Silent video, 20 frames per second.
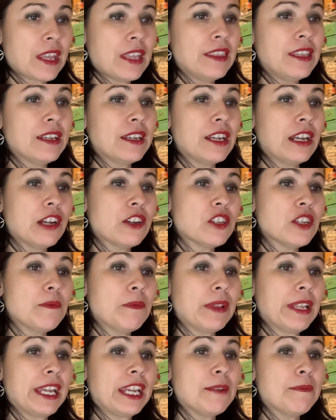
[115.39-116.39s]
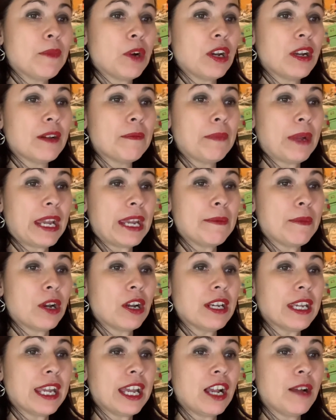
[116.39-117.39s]
The character played by
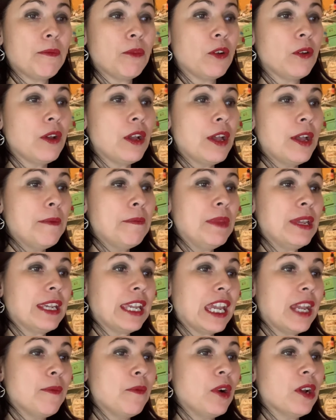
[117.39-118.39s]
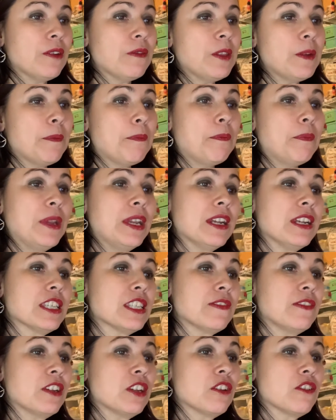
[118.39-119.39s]
Mark Hamill became one of the
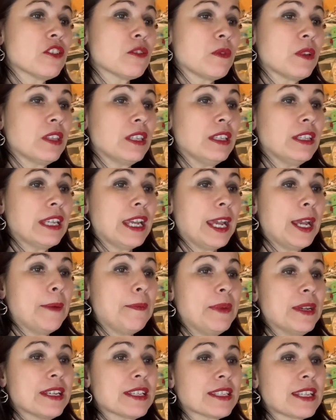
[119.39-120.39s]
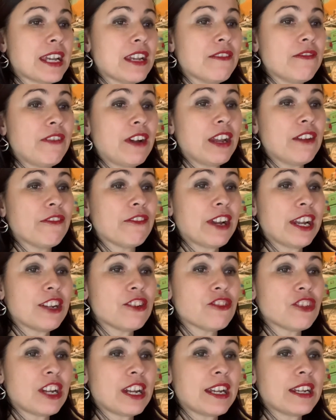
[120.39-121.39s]
biggest figures within the epic sci-fi
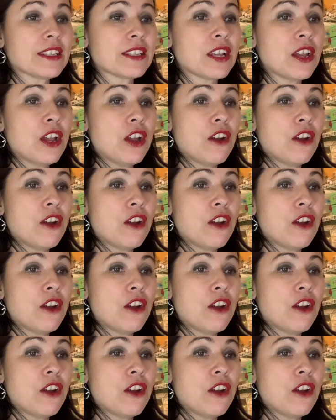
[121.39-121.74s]
franchise,